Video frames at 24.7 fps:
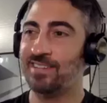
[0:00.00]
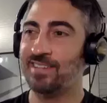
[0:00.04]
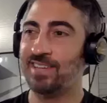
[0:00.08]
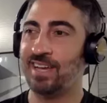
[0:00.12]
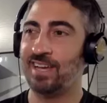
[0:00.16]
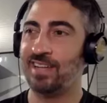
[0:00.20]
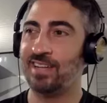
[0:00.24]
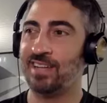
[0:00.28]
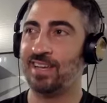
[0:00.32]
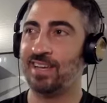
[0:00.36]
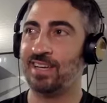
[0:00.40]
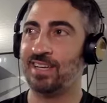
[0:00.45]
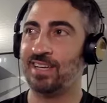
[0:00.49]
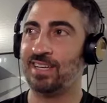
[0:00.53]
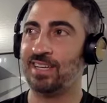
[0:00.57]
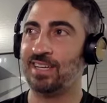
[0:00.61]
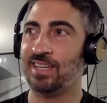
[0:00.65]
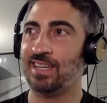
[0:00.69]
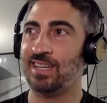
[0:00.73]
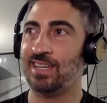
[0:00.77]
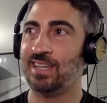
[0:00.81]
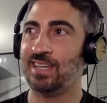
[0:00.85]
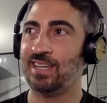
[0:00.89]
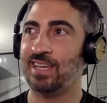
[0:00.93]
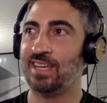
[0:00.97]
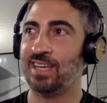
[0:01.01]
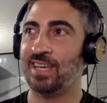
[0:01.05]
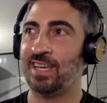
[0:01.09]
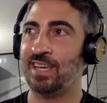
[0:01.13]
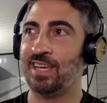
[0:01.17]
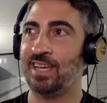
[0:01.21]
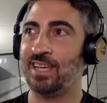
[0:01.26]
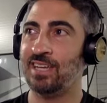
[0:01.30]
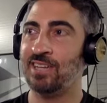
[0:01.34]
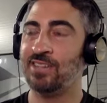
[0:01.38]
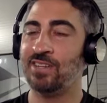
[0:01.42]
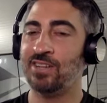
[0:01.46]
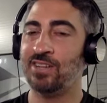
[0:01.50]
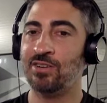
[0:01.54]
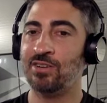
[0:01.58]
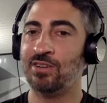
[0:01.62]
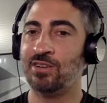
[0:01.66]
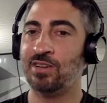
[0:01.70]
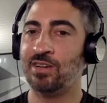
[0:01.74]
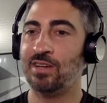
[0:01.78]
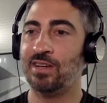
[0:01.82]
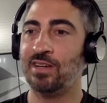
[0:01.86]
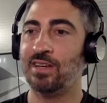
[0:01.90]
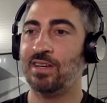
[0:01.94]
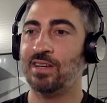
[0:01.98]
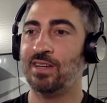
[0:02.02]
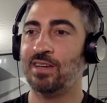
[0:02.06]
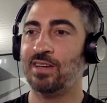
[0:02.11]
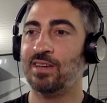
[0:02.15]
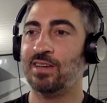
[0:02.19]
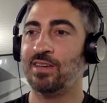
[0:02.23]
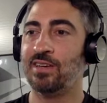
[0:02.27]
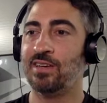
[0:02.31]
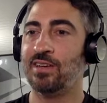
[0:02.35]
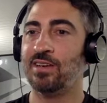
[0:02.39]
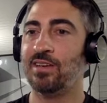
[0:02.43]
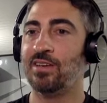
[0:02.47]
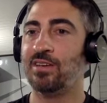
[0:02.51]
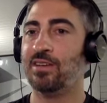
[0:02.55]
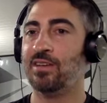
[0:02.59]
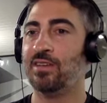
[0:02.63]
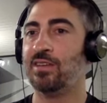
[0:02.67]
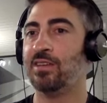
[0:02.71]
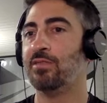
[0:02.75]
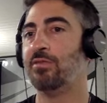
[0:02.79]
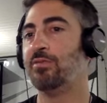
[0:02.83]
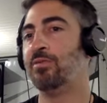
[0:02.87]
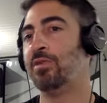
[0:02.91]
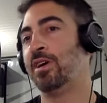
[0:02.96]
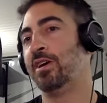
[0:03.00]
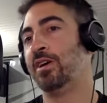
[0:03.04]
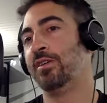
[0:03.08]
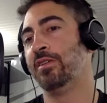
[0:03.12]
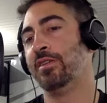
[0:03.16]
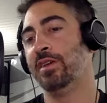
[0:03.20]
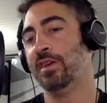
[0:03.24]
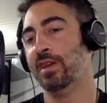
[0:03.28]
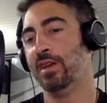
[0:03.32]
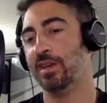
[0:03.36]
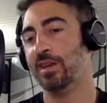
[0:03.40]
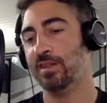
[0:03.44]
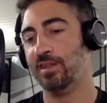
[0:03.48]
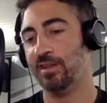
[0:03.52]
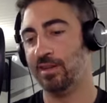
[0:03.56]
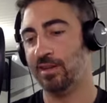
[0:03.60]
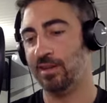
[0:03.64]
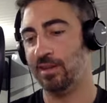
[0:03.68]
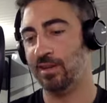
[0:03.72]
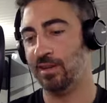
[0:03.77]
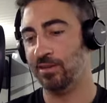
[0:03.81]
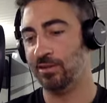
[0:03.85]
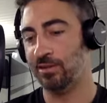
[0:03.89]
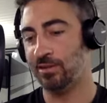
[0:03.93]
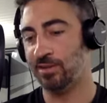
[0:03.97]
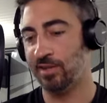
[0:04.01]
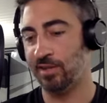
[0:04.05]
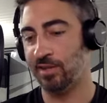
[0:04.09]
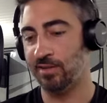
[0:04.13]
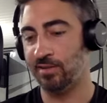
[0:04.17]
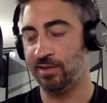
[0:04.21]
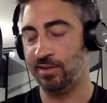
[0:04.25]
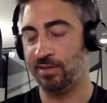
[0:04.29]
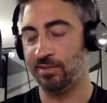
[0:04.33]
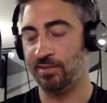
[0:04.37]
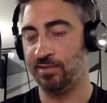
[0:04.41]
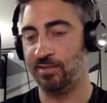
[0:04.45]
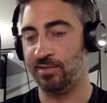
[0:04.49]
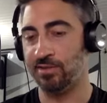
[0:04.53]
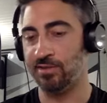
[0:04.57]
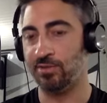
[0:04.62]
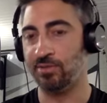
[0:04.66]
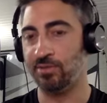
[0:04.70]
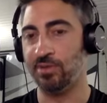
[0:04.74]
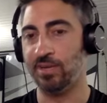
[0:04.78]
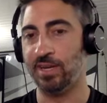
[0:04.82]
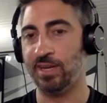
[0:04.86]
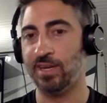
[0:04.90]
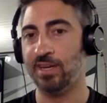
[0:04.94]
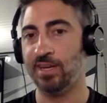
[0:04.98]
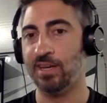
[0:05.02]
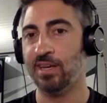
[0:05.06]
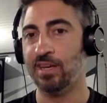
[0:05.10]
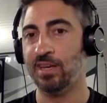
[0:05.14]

is that like he took. Well, here's the other thing with the school, like